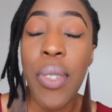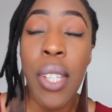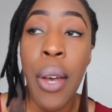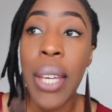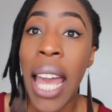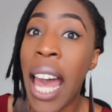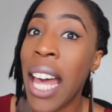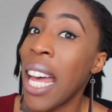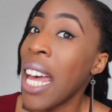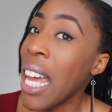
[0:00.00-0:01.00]
So
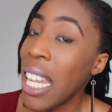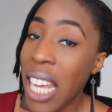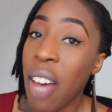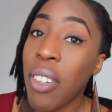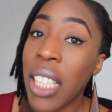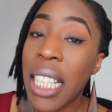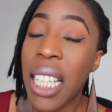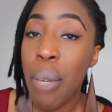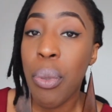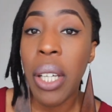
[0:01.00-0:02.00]
yeah, definitely
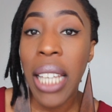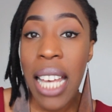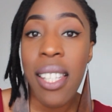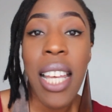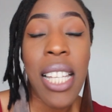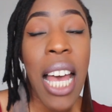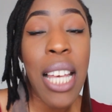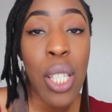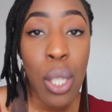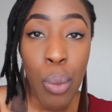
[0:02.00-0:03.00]
keep your guest list
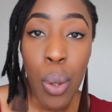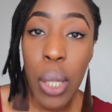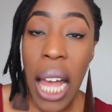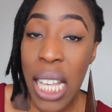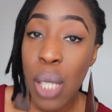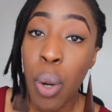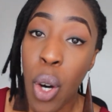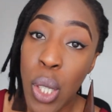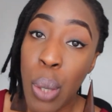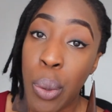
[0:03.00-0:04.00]
as small as
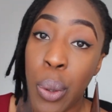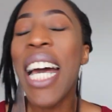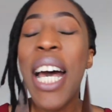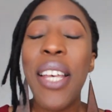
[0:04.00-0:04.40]
possible.